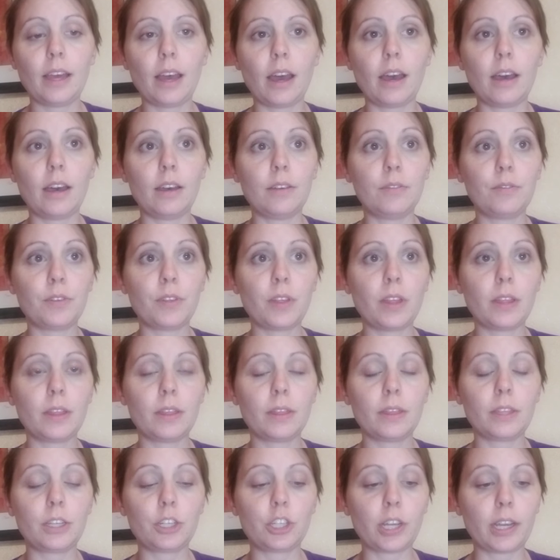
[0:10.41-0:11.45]
of
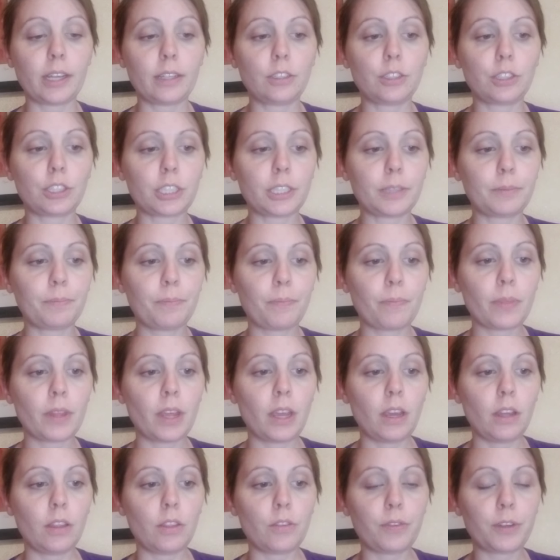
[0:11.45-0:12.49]
the Challenger.
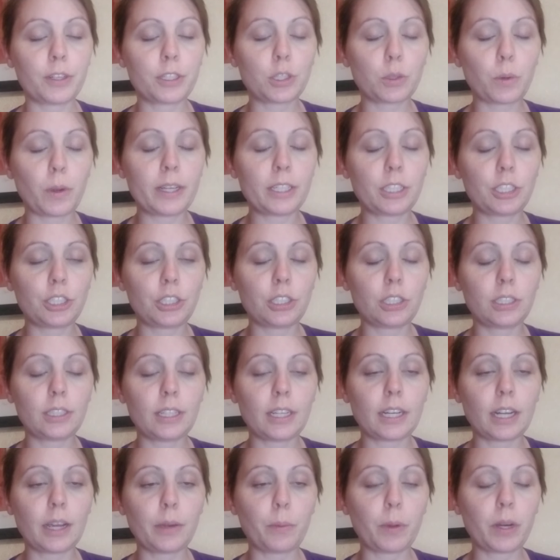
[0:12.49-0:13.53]
The first question
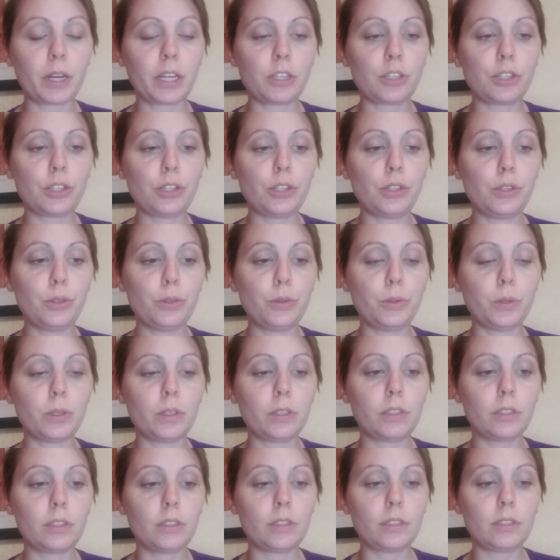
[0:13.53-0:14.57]
that I wanted to
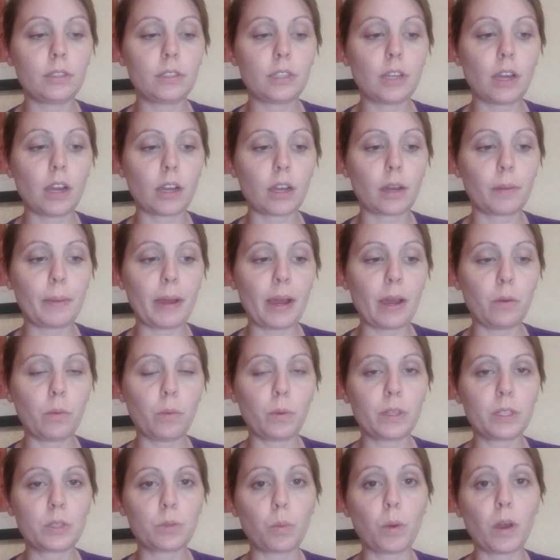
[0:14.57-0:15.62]
talk about
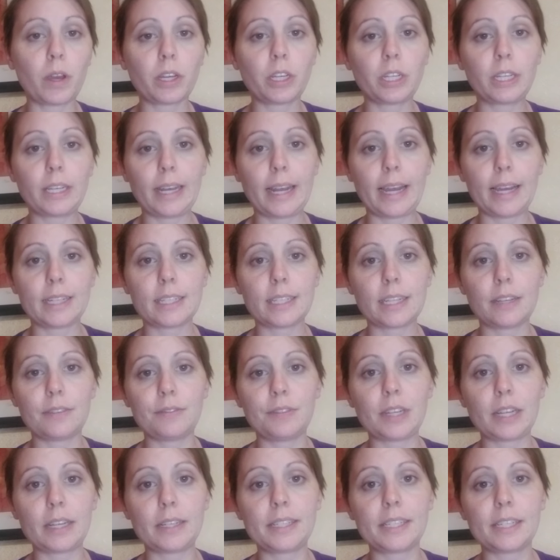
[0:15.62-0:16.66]
was what could NASA have
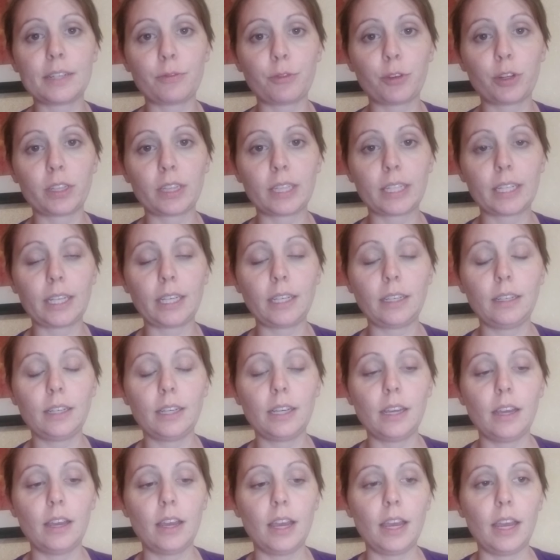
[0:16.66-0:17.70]
done differently
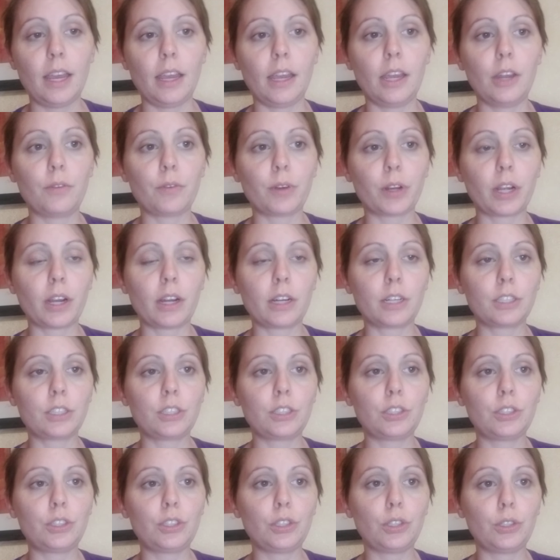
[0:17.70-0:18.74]
in
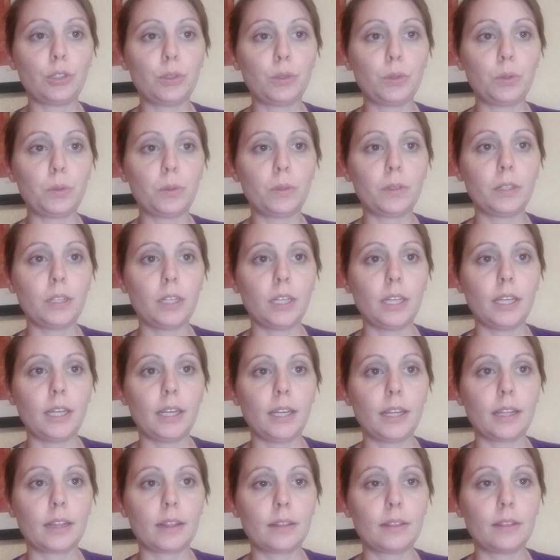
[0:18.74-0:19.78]
regards to
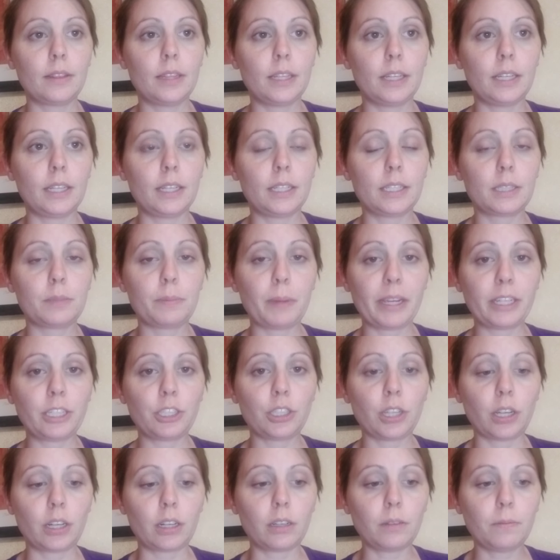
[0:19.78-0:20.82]
the space
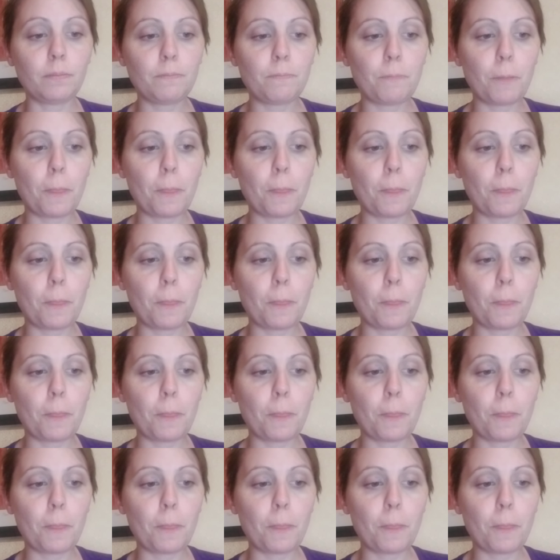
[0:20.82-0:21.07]
shuttle?